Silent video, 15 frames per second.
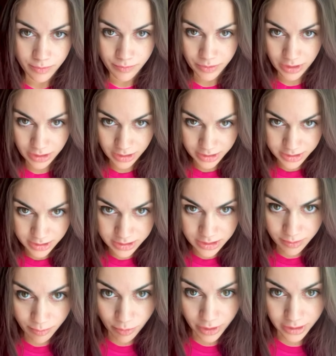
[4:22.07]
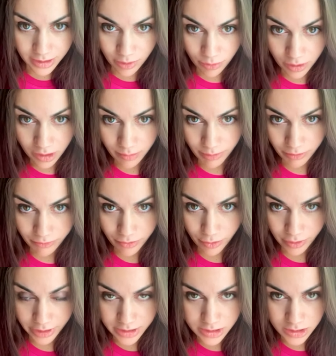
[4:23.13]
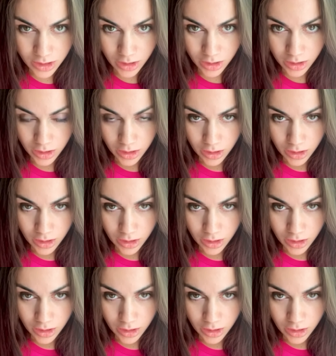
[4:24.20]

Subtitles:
And this is the point that we're going to be focused on.